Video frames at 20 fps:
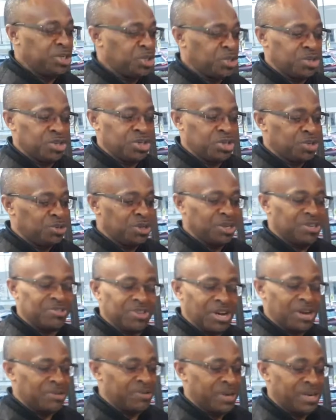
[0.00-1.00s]
you to do, it's
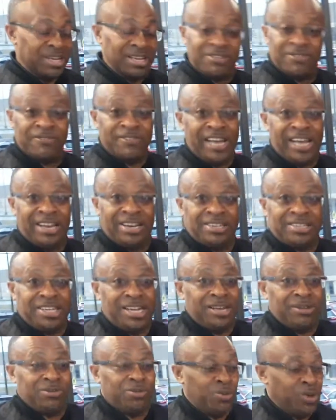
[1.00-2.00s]

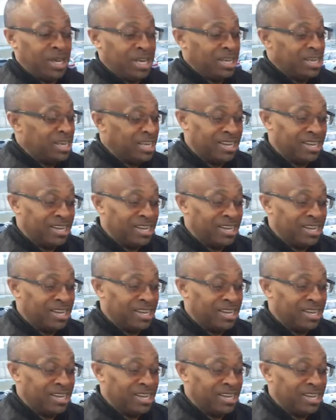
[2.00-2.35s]
Valentine's week.